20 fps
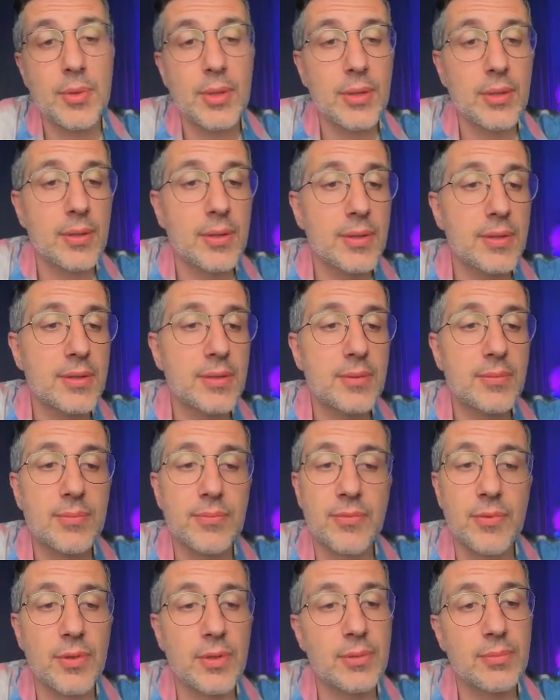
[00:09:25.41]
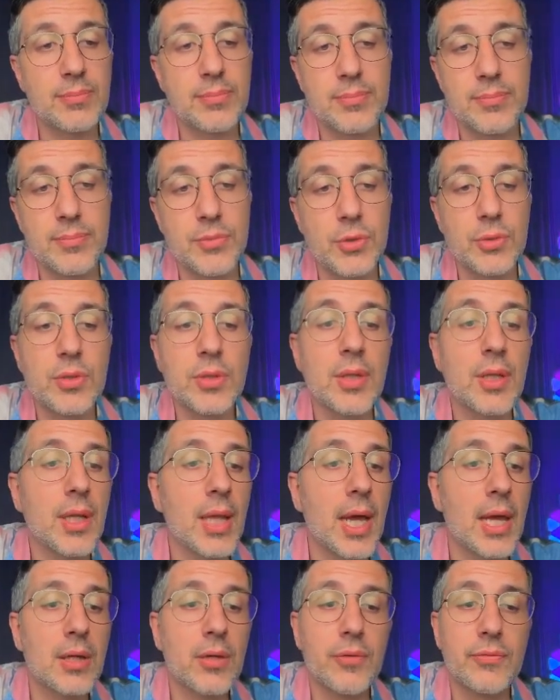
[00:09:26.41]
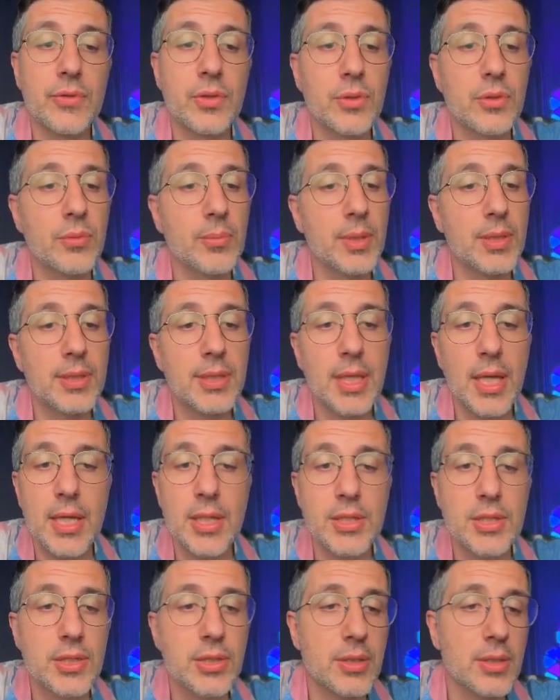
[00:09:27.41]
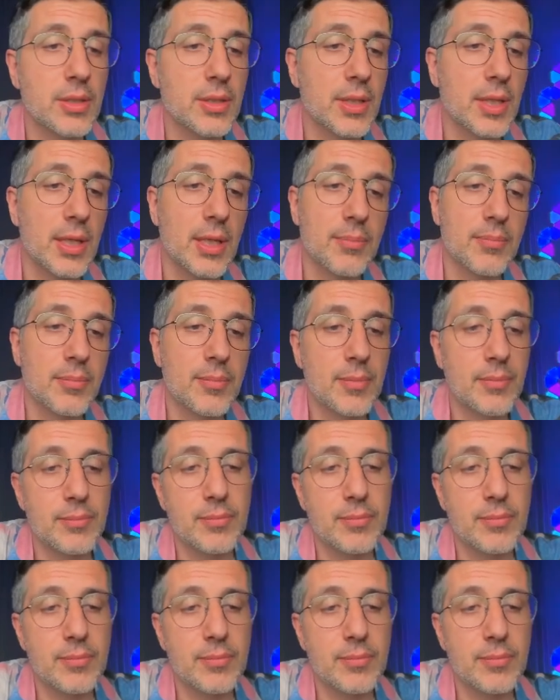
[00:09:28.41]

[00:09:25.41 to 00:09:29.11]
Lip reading: because due to the lack of documentation and